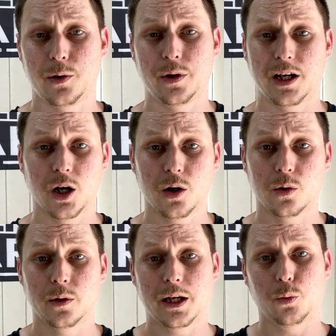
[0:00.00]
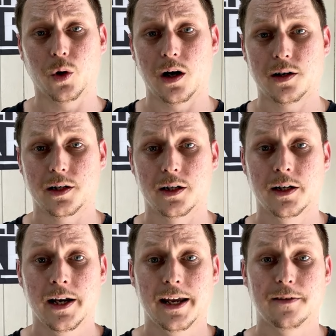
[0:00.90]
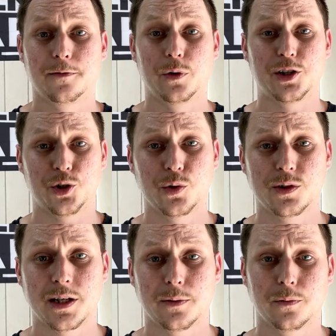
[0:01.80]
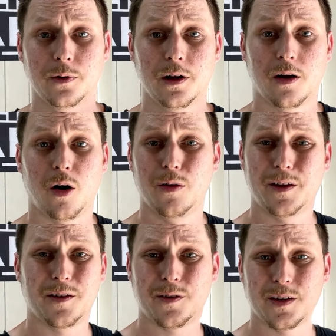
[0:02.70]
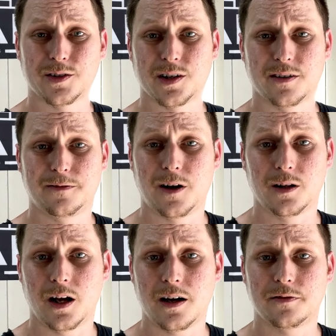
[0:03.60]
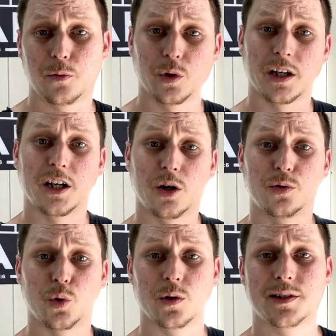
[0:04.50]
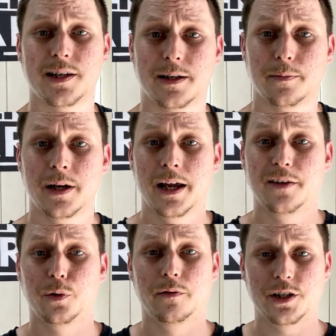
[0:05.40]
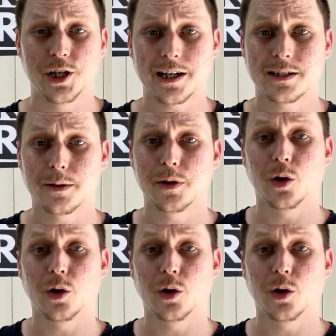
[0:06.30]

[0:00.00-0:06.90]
we go, he will honor. If we choose him, all the other things are going to fall off and we're going to go towards him. If we reject him,